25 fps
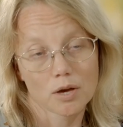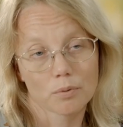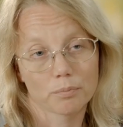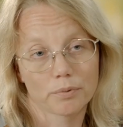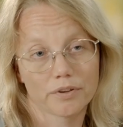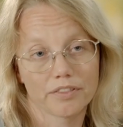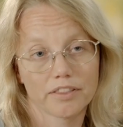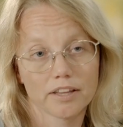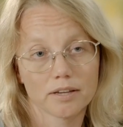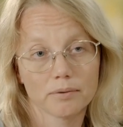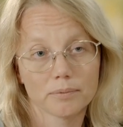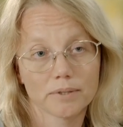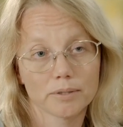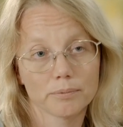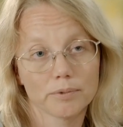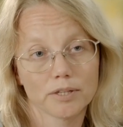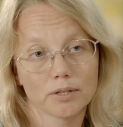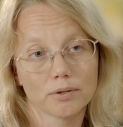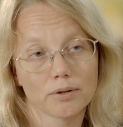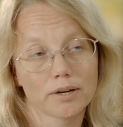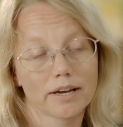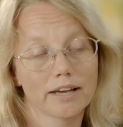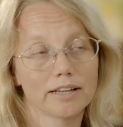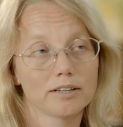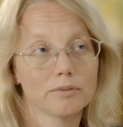But then when we
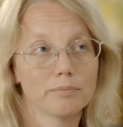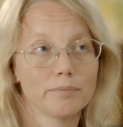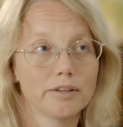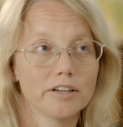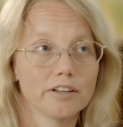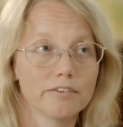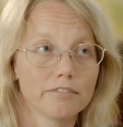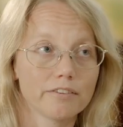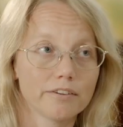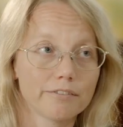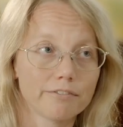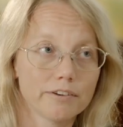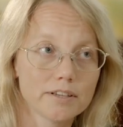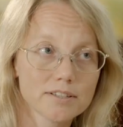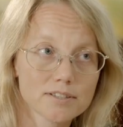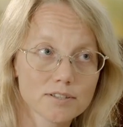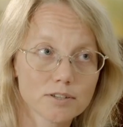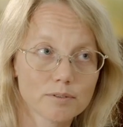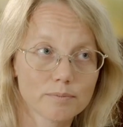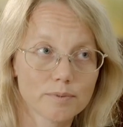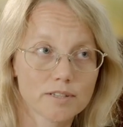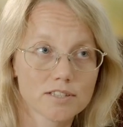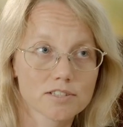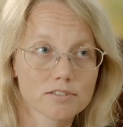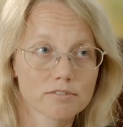look at many of the
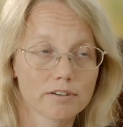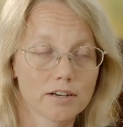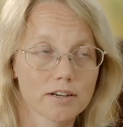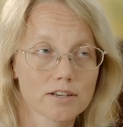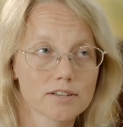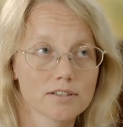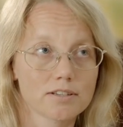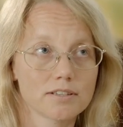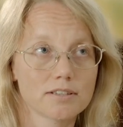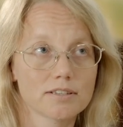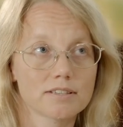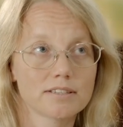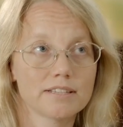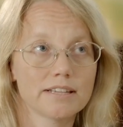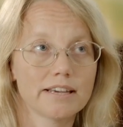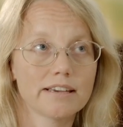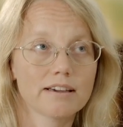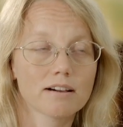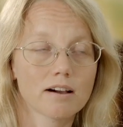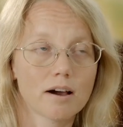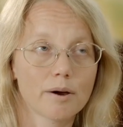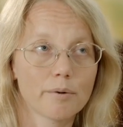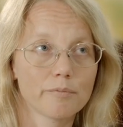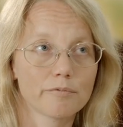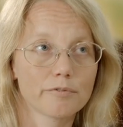wisdom instructions, they
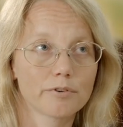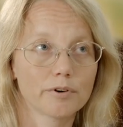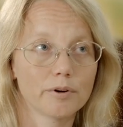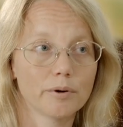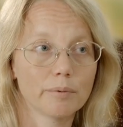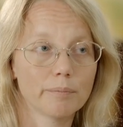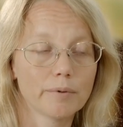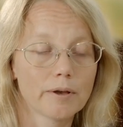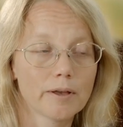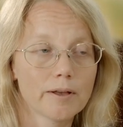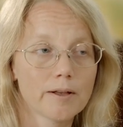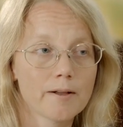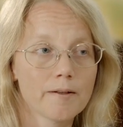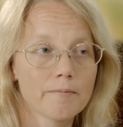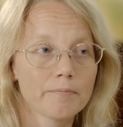come from